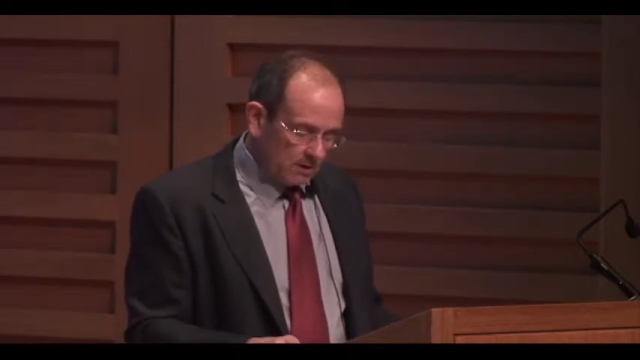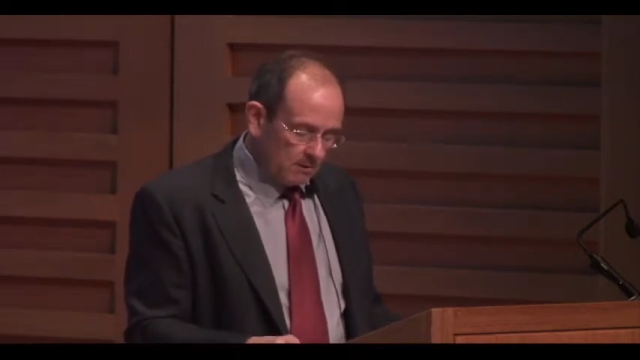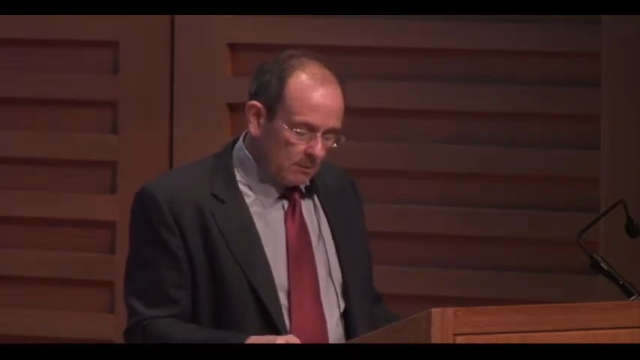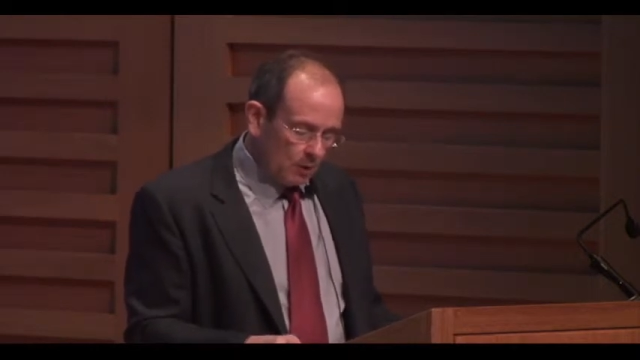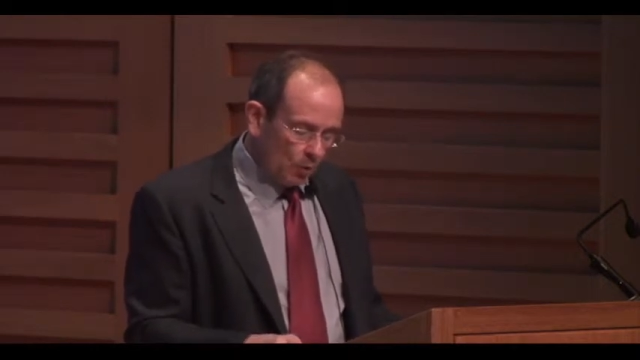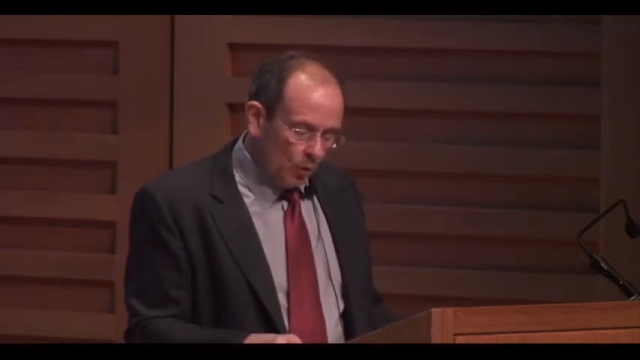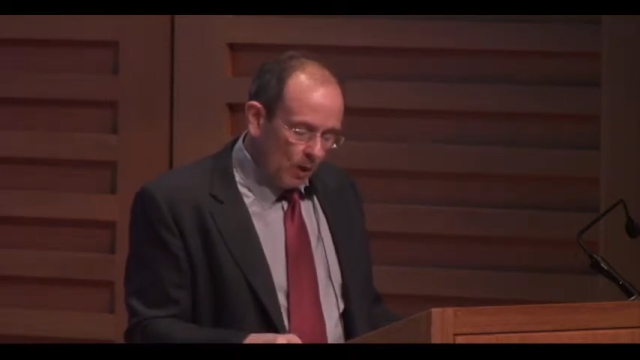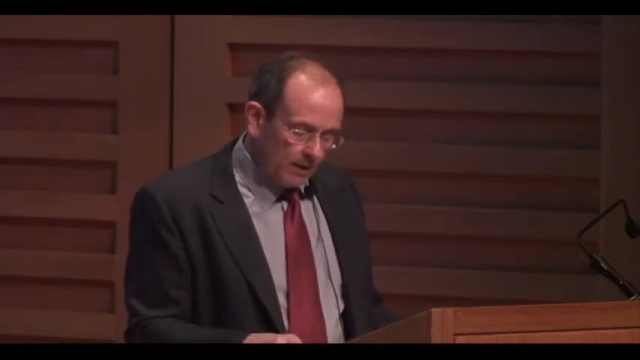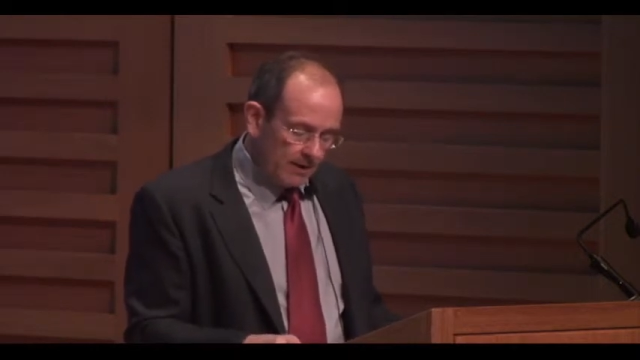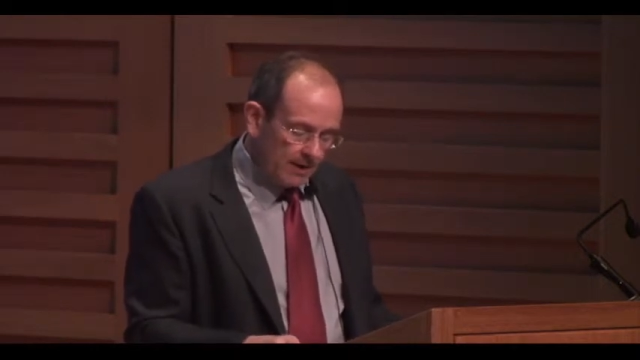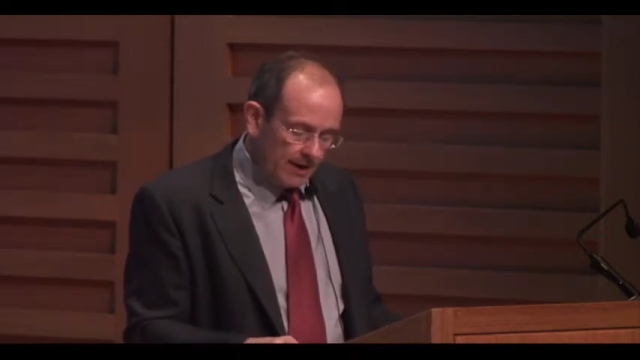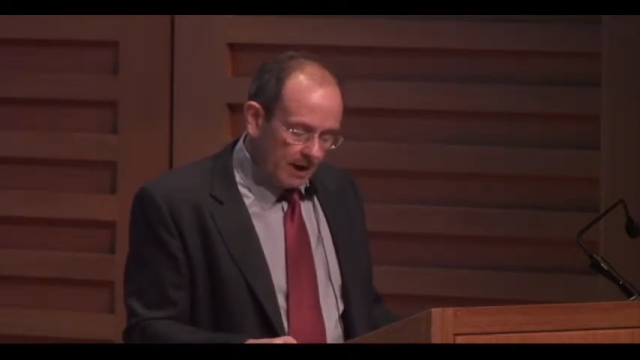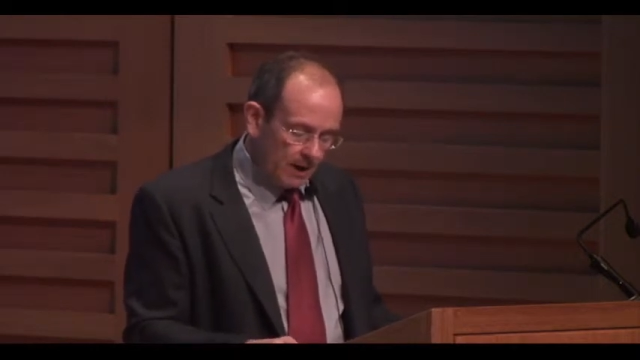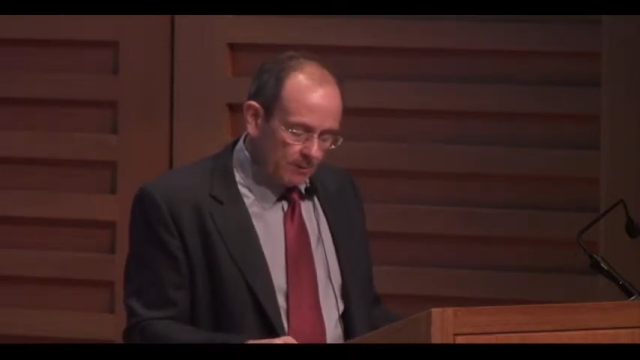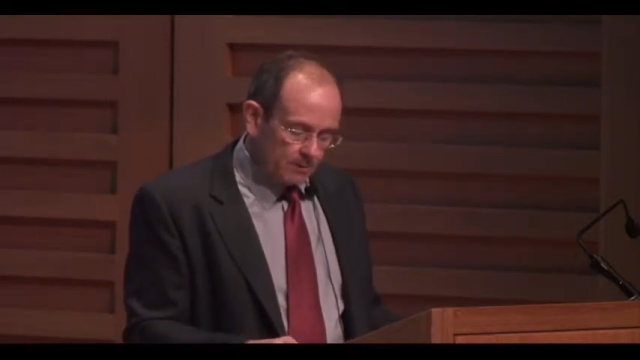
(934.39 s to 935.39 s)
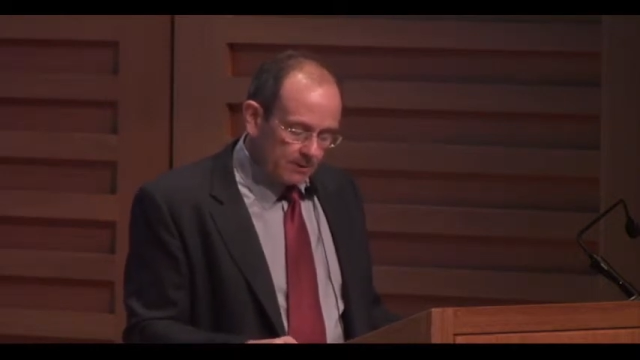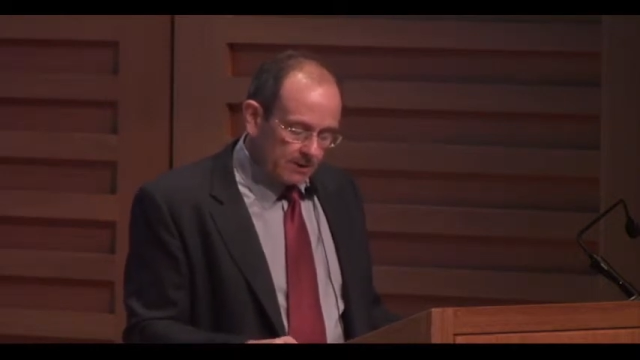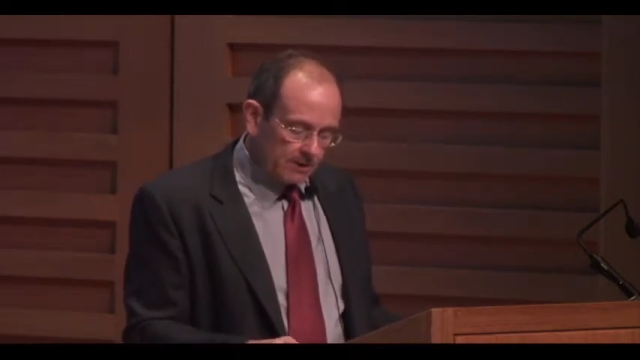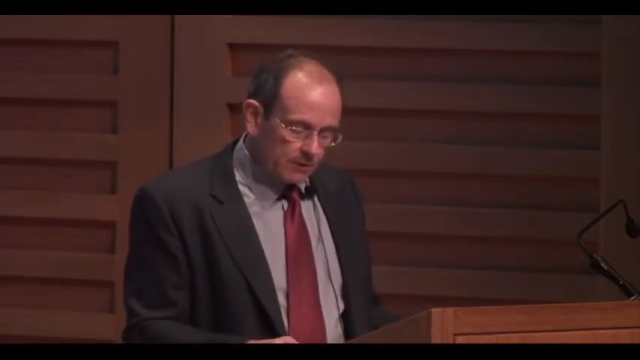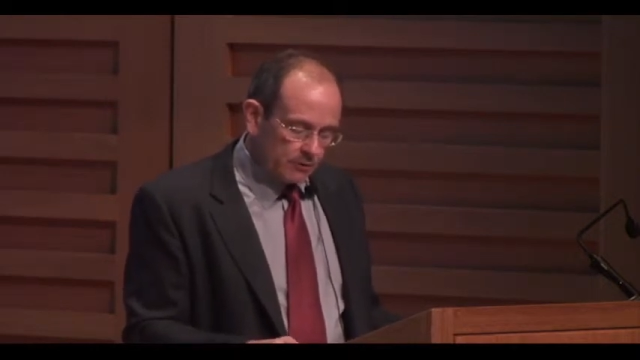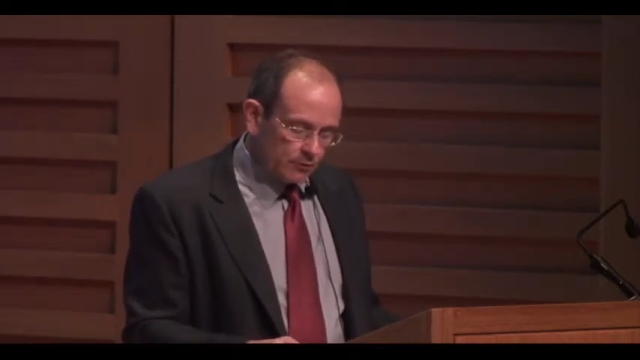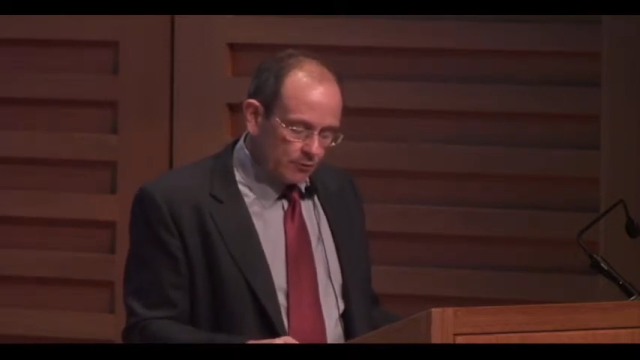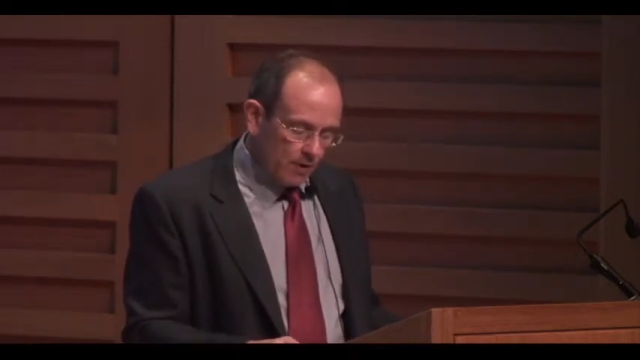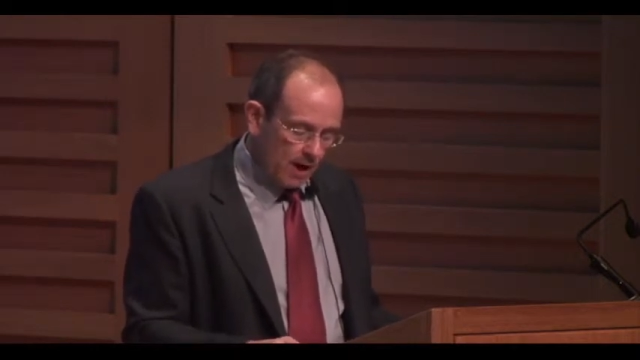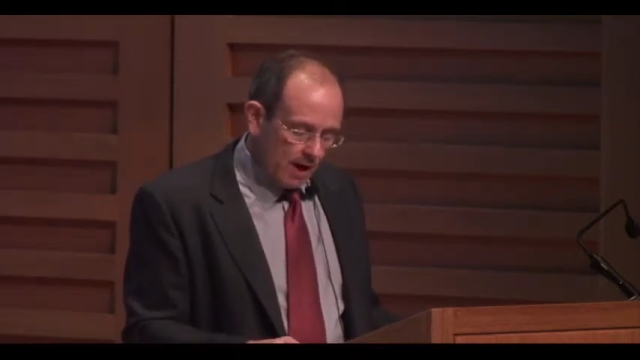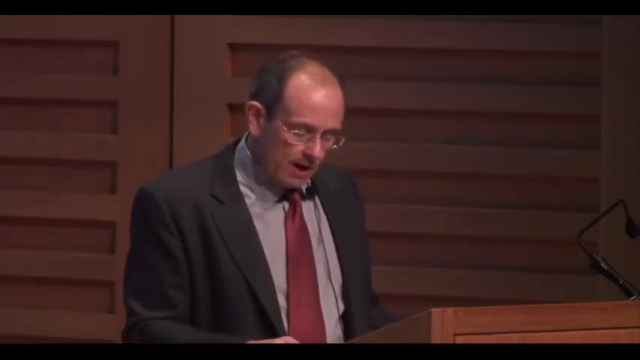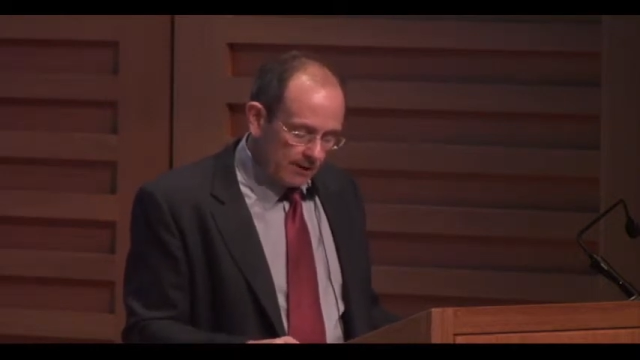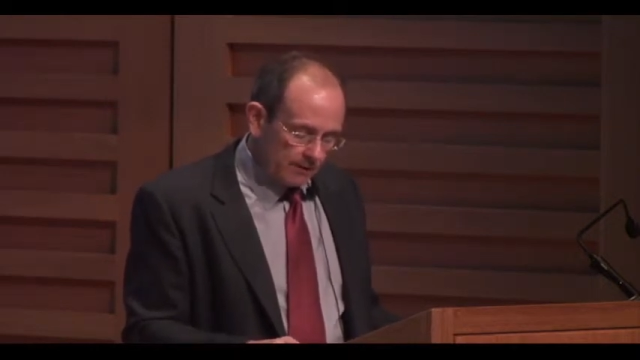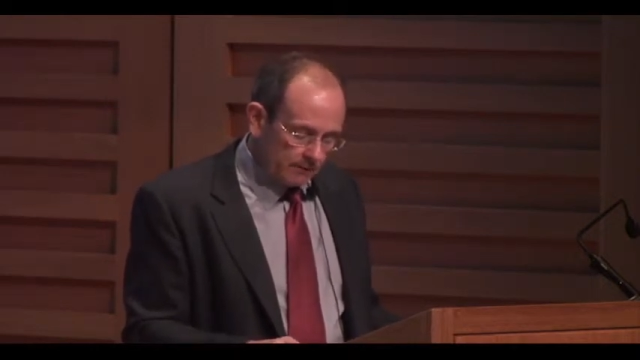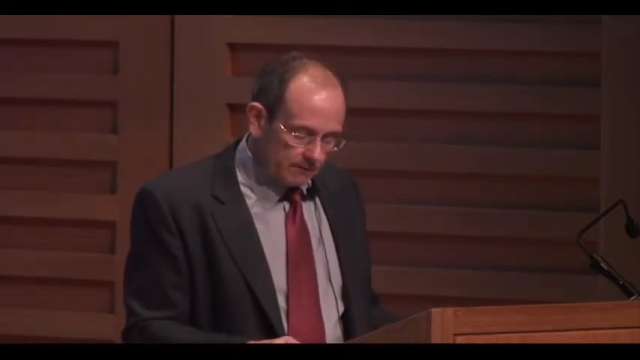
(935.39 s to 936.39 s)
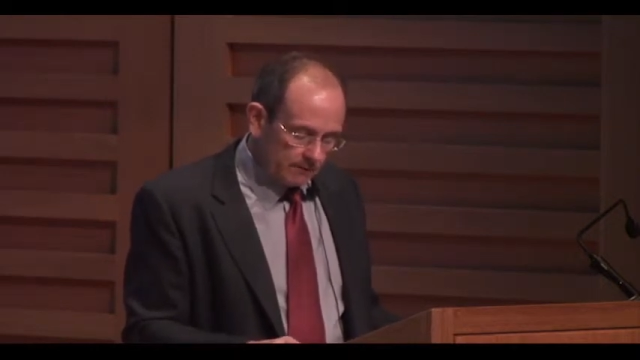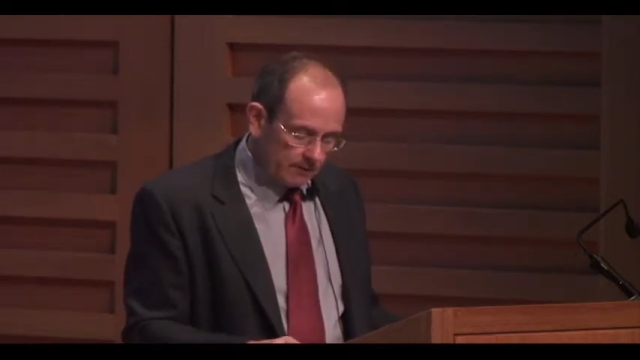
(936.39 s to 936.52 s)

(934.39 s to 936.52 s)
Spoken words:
but one that helps us thrive